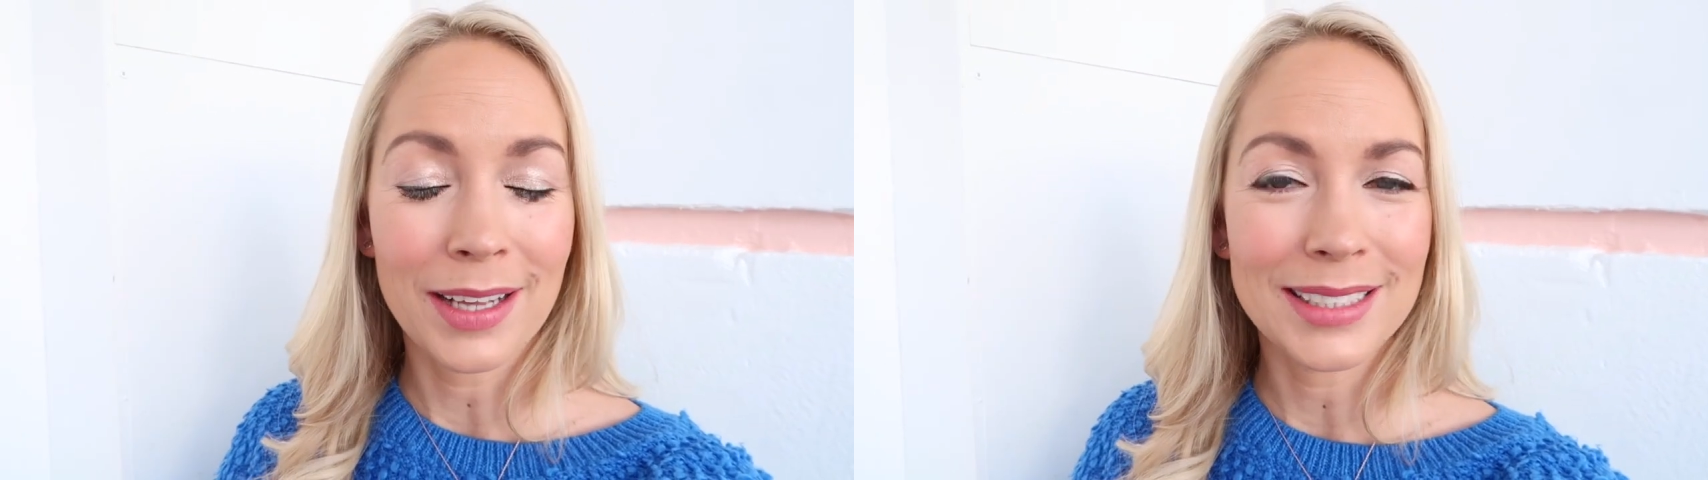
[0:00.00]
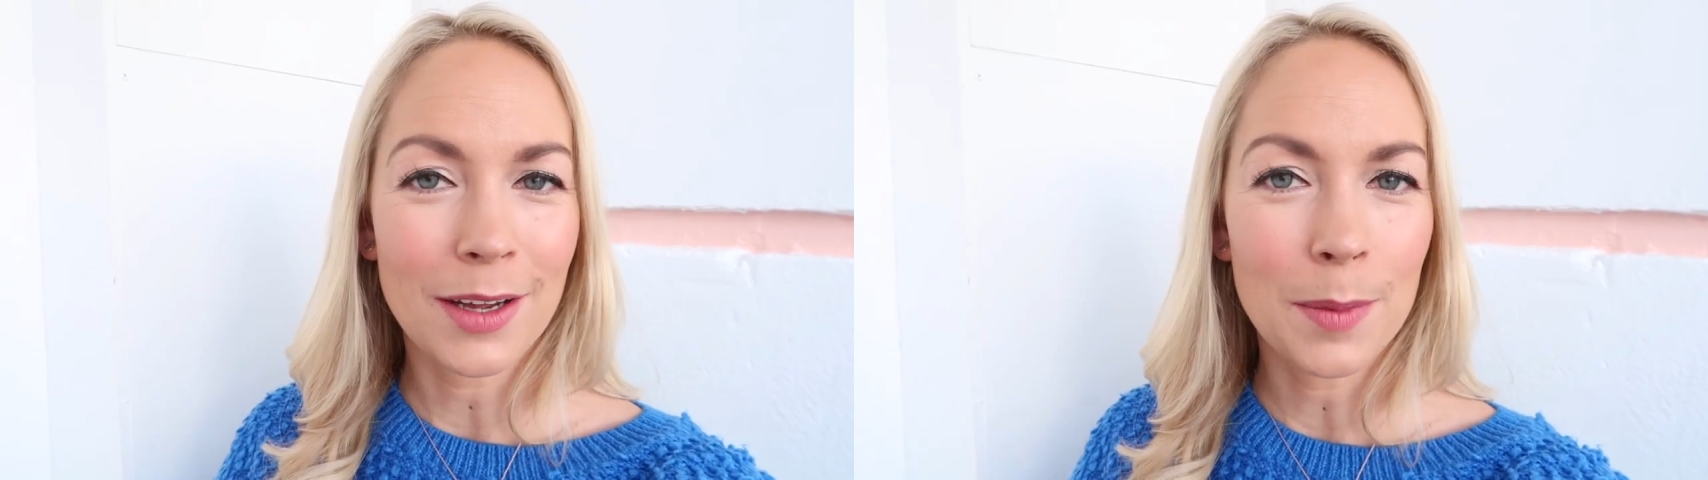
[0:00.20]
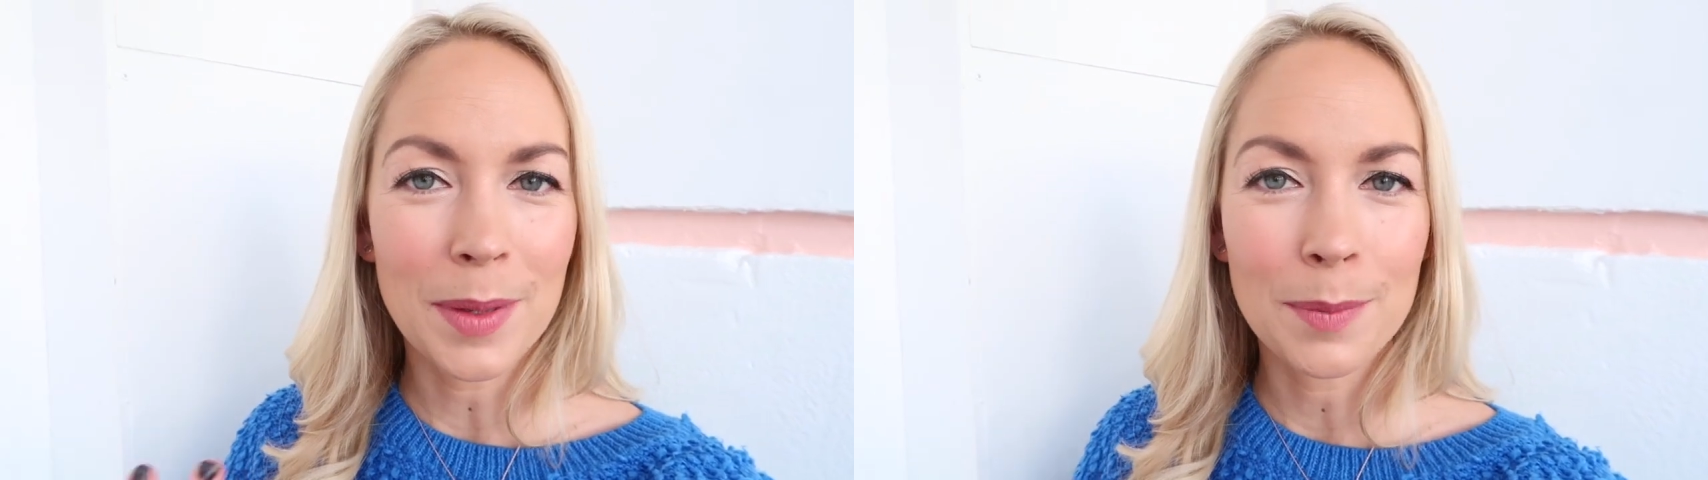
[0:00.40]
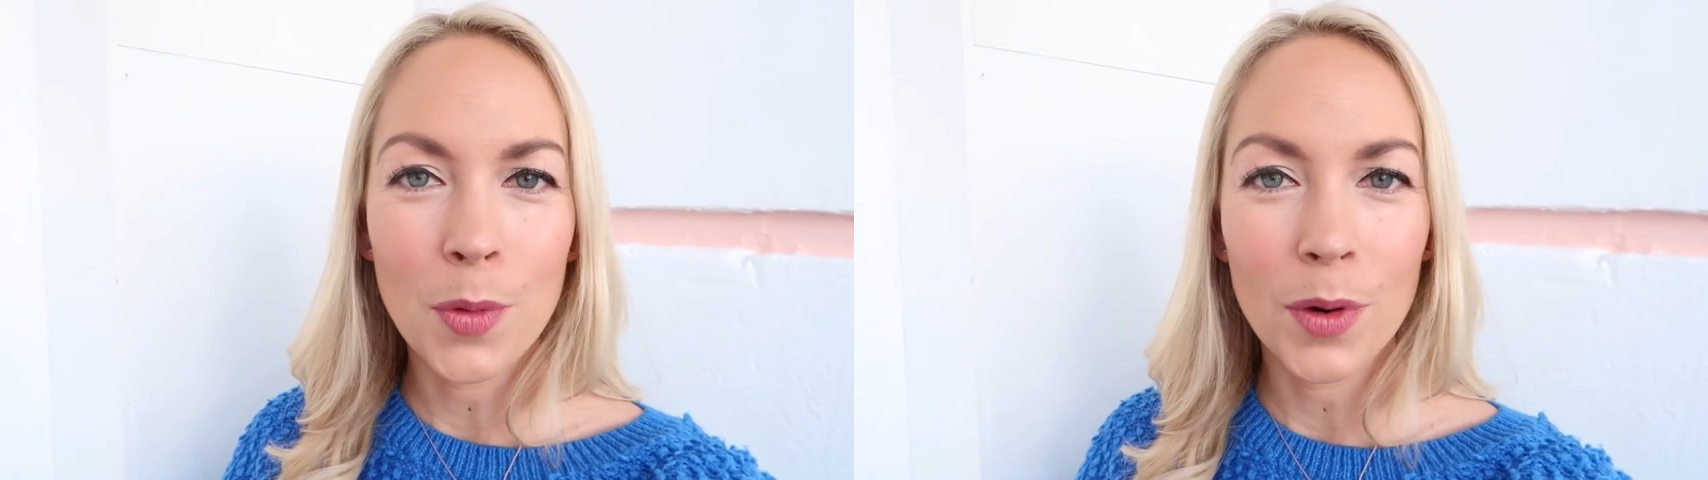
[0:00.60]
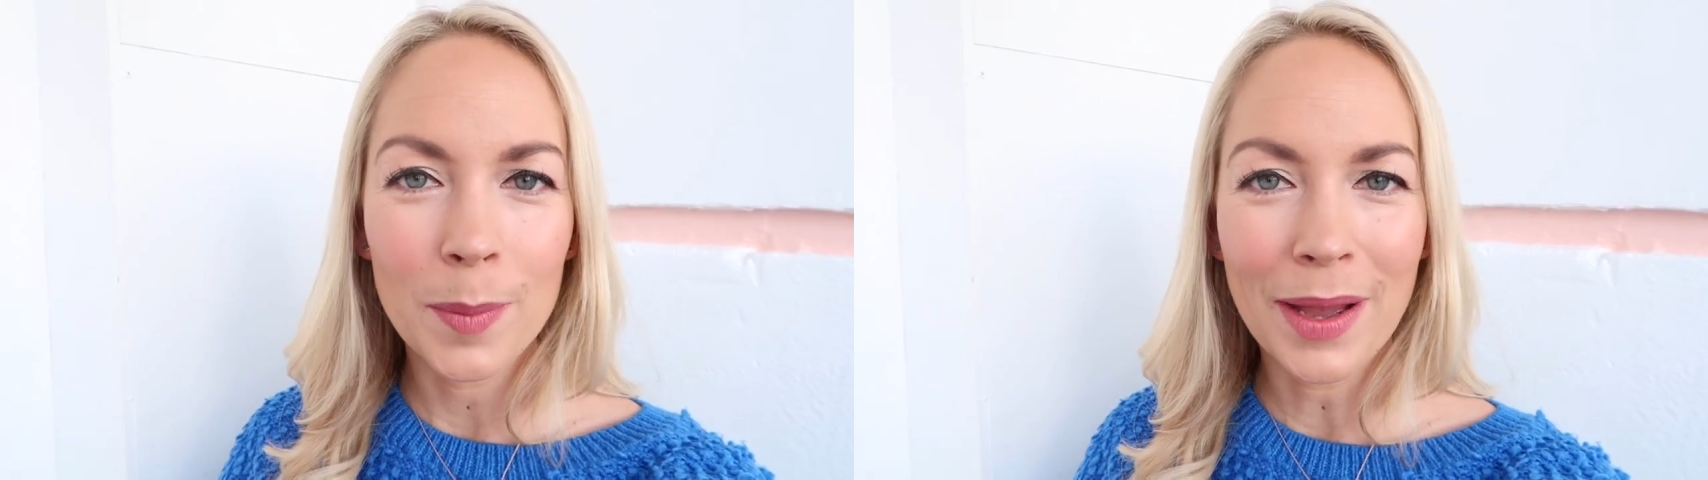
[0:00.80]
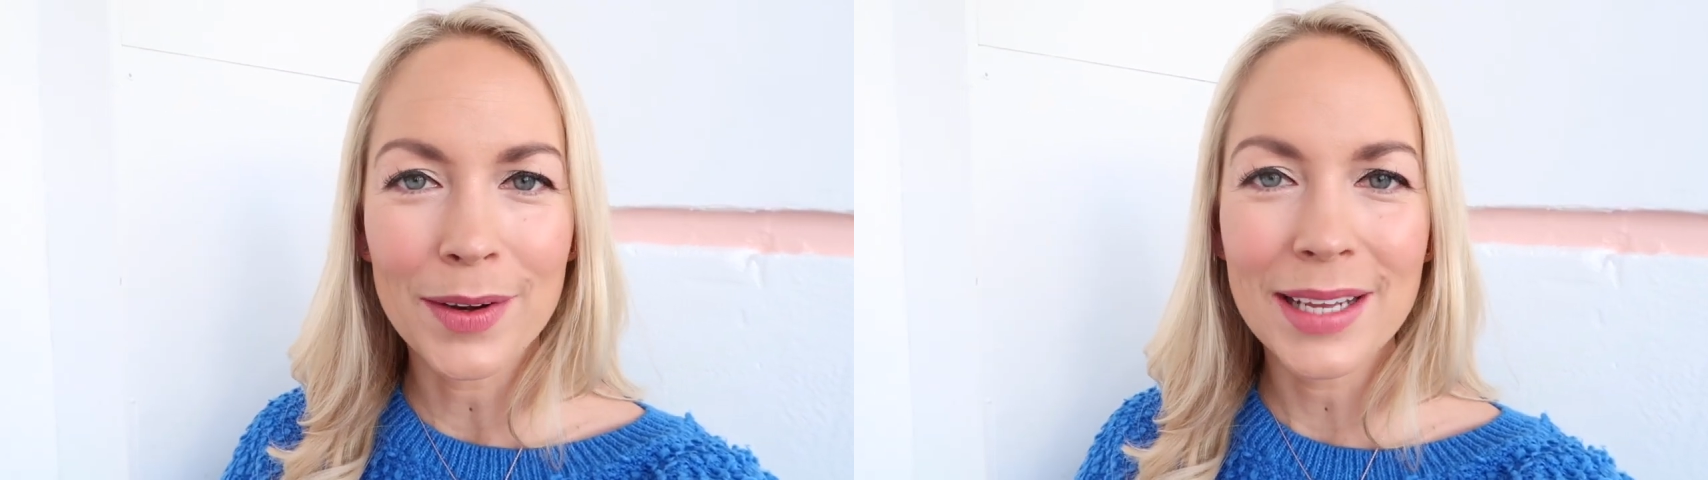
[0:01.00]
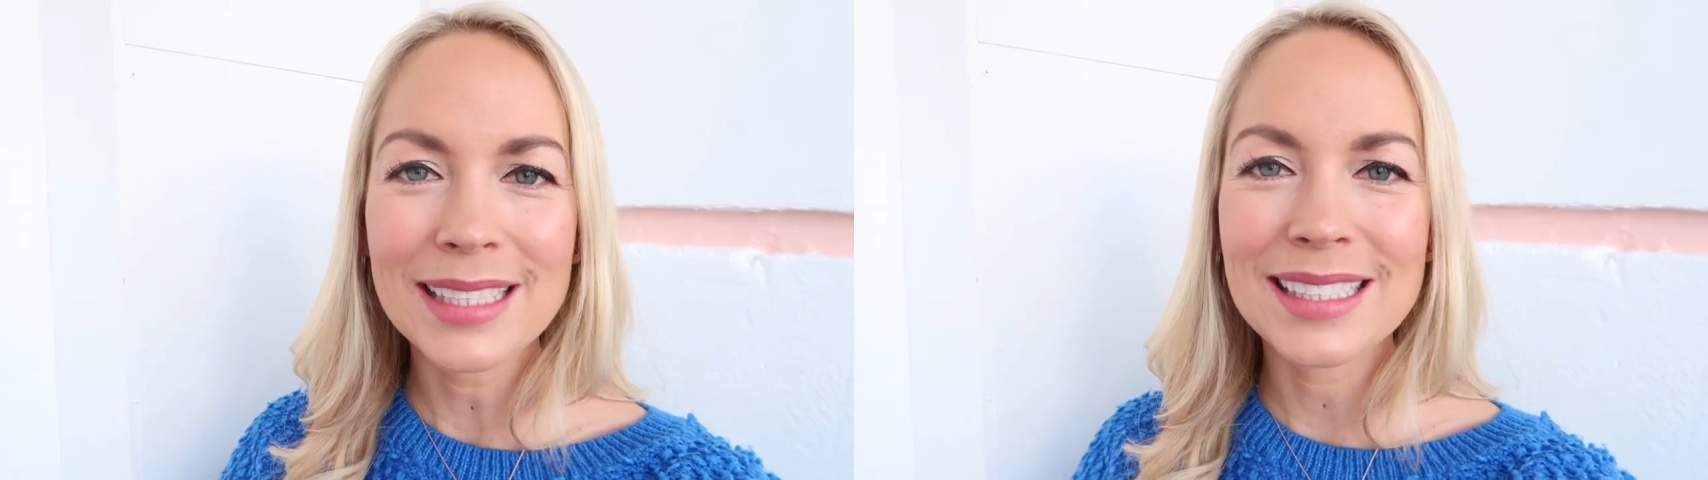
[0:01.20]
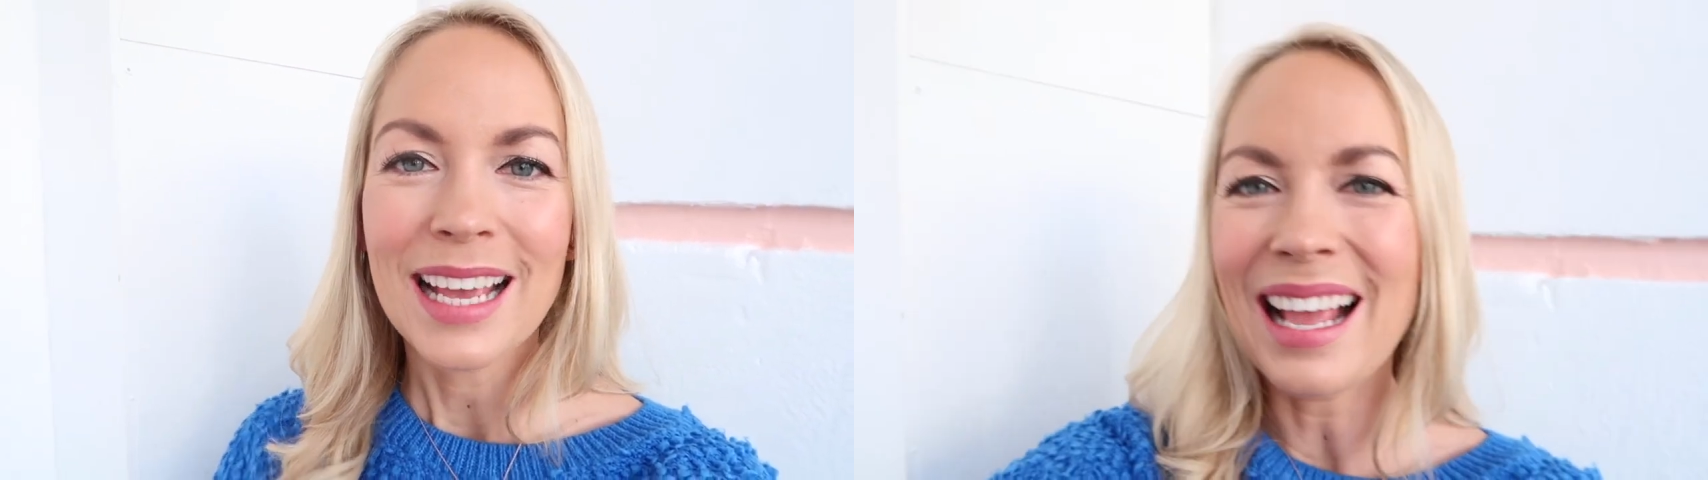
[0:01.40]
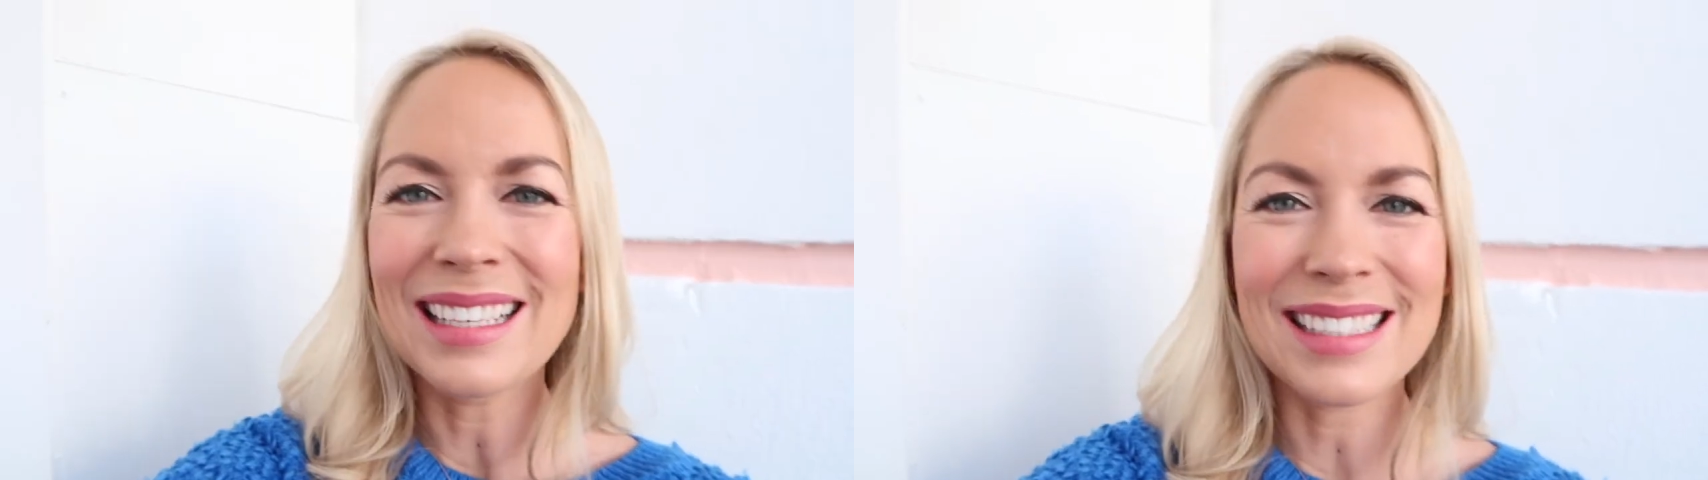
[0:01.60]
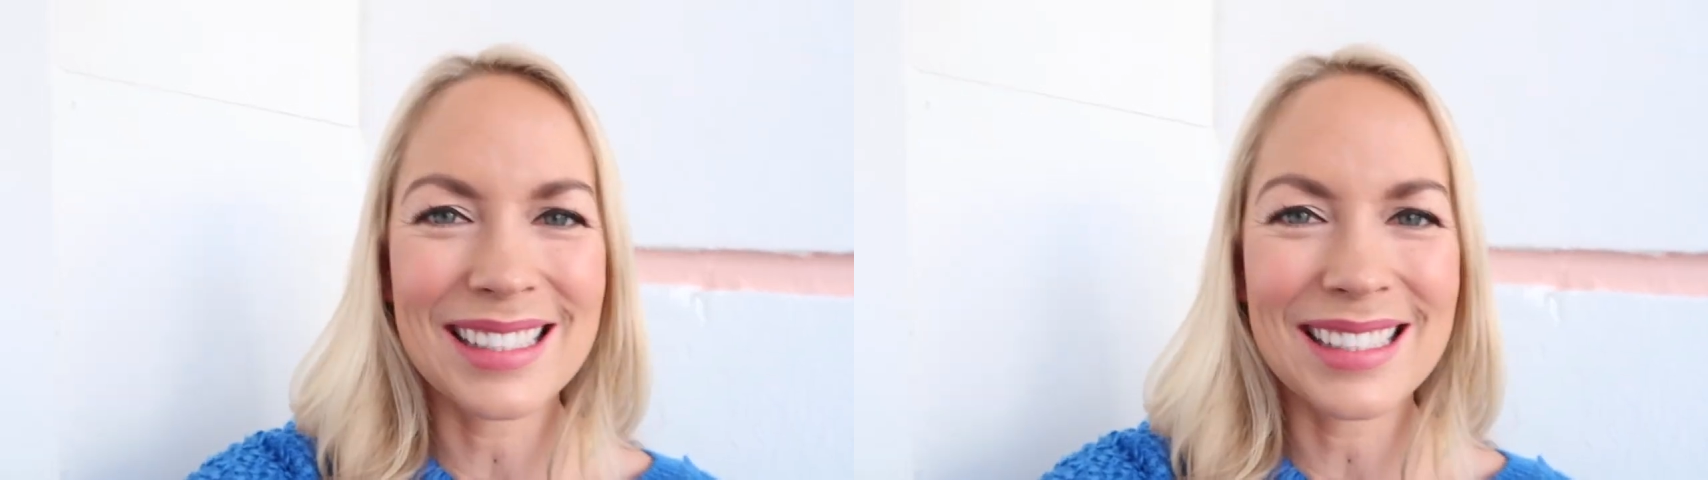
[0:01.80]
find out a bit more about it and